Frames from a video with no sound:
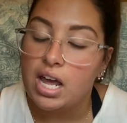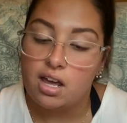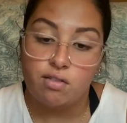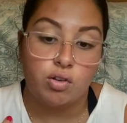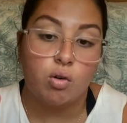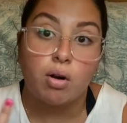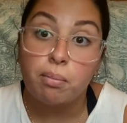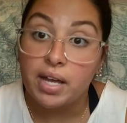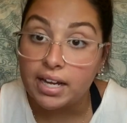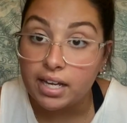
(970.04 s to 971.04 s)
If you're
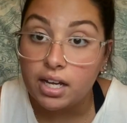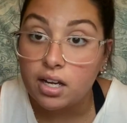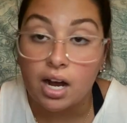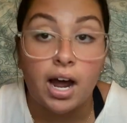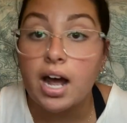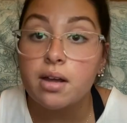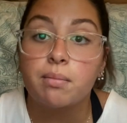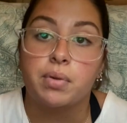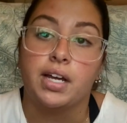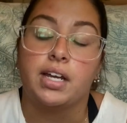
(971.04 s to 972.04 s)
picky, I
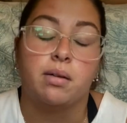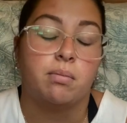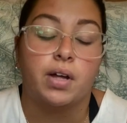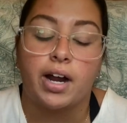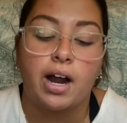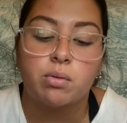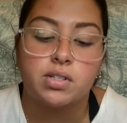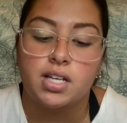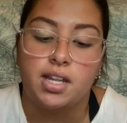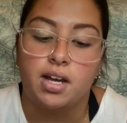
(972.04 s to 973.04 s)
am picky, like I will
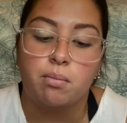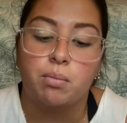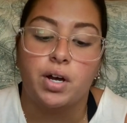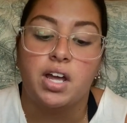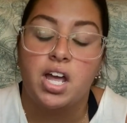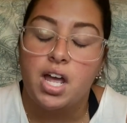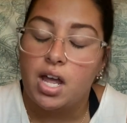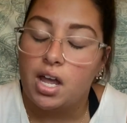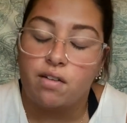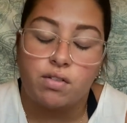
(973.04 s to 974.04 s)
say that, but
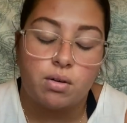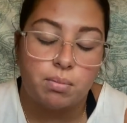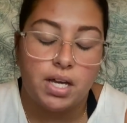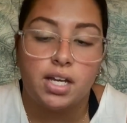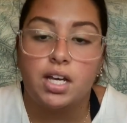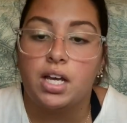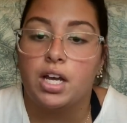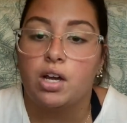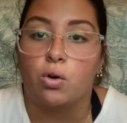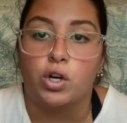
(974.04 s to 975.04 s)
if you're
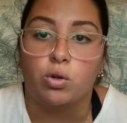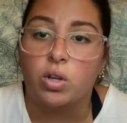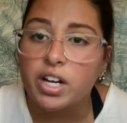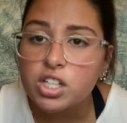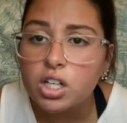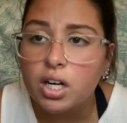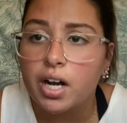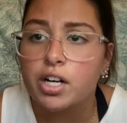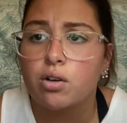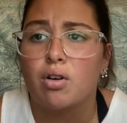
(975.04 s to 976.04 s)
picky or you like to cook
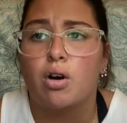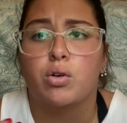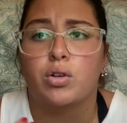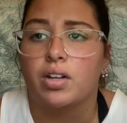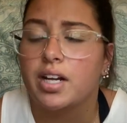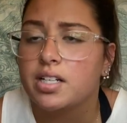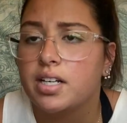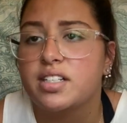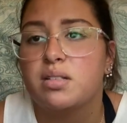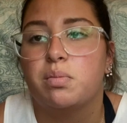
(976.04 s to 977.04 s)
on your own, you like to
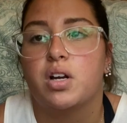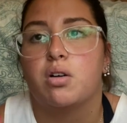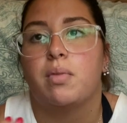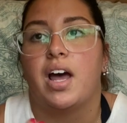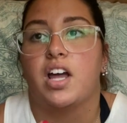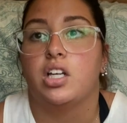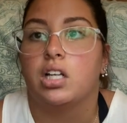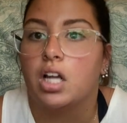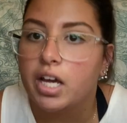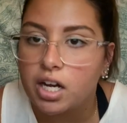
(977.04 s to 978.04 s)
experiment, you
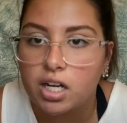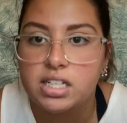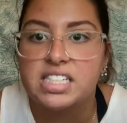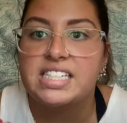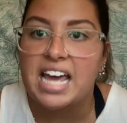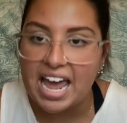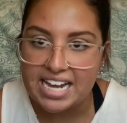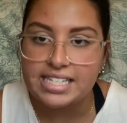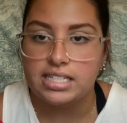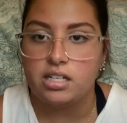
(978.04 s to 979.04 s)
like
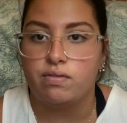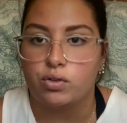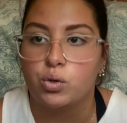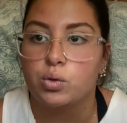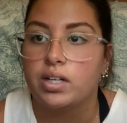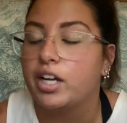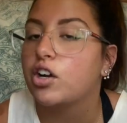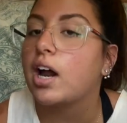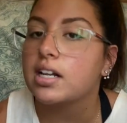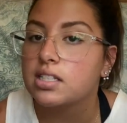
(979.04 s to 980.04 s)
tasty food, like
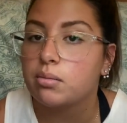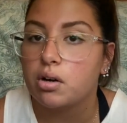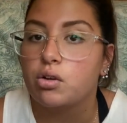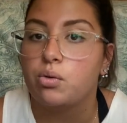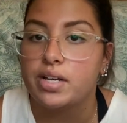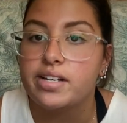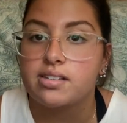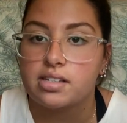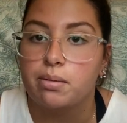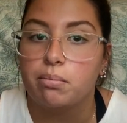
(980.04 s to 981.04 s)
you're not someone who eats
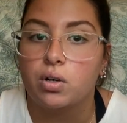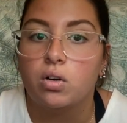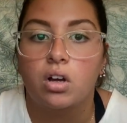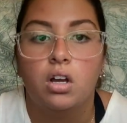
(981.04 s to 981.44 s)
simple,